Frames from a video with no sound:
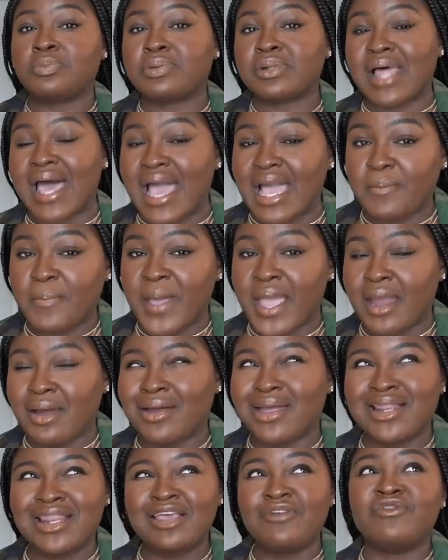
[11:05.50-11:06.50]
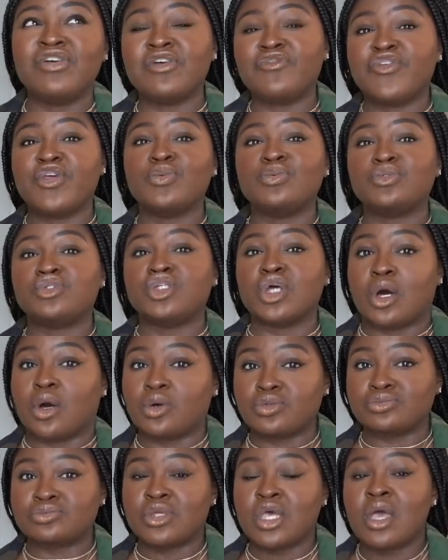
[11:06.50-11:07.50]
black pair. And even if you
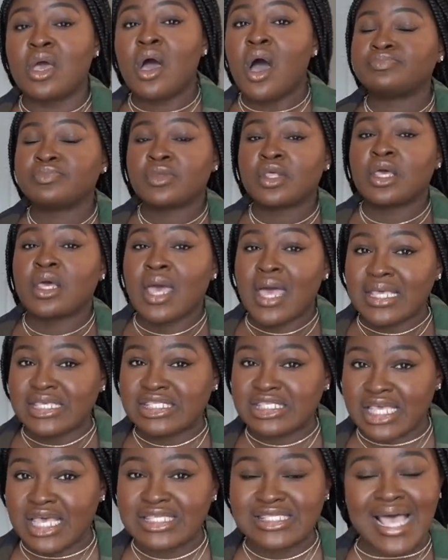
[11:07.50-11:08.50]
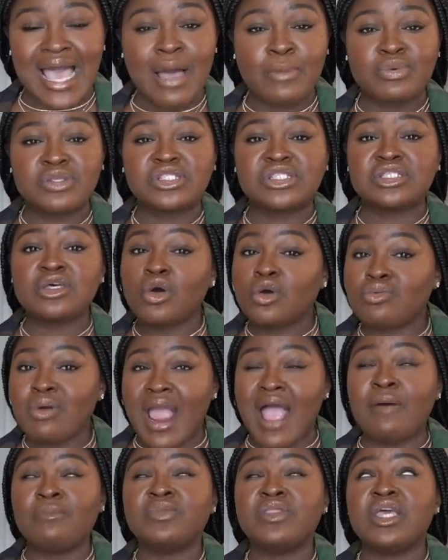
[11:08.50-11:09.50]
don't, sis i would still
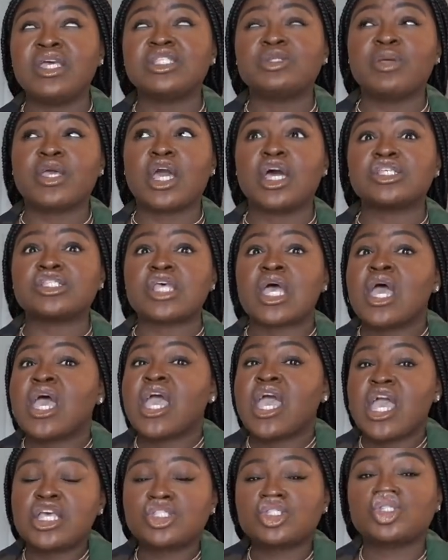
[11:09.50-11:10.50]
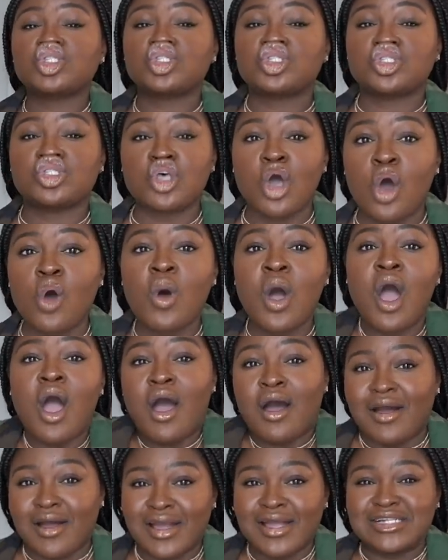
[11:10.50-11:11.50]
grab these because it's so
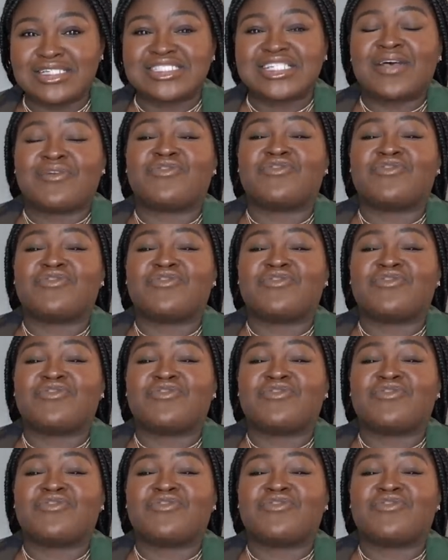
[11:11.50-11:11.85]
hard to